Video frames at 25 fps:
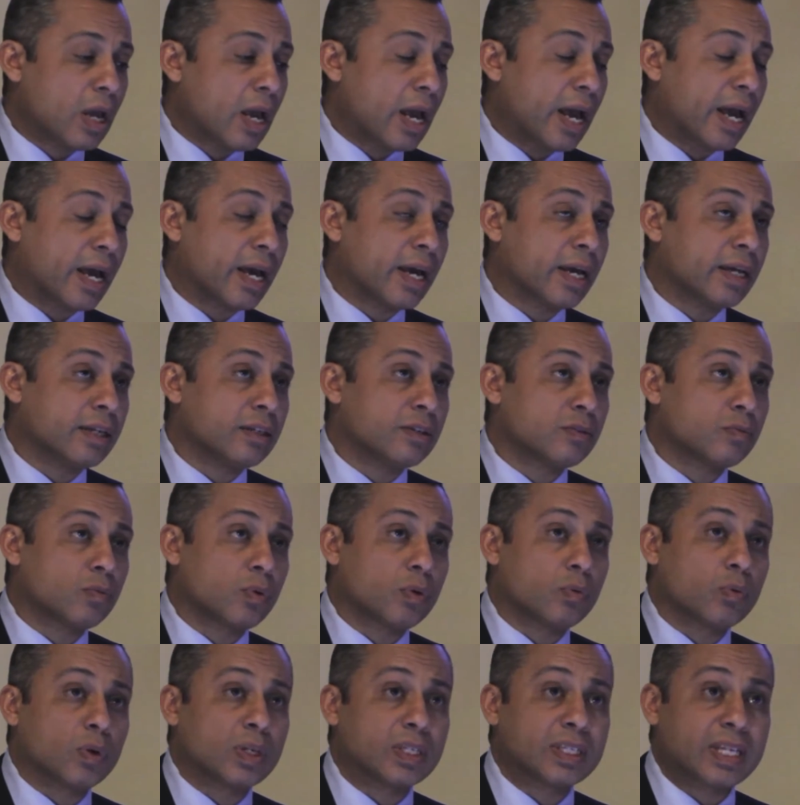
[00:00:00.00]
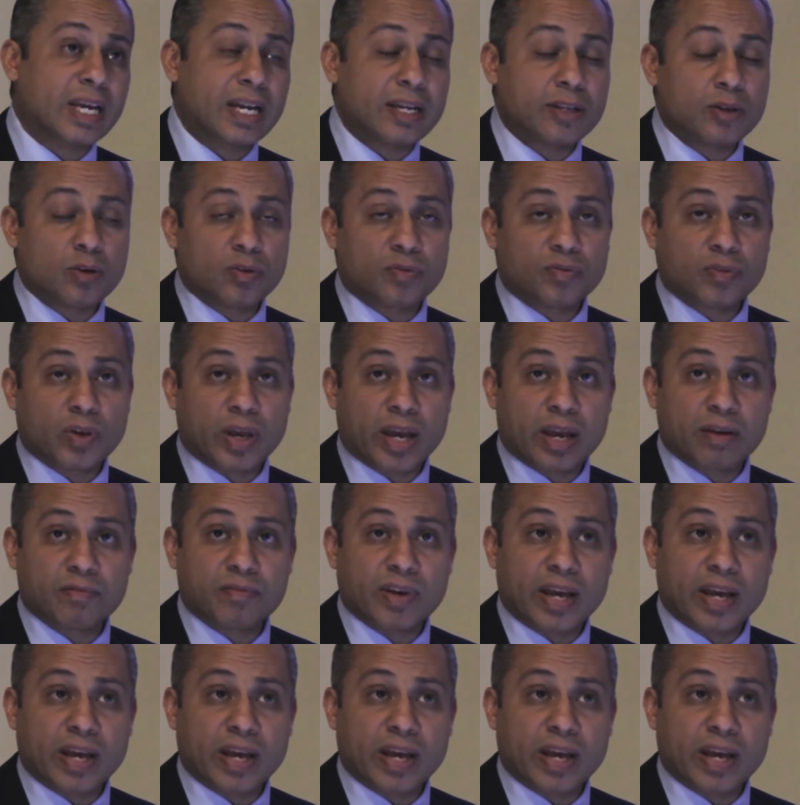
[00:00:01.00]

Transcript: And we will tell you if you have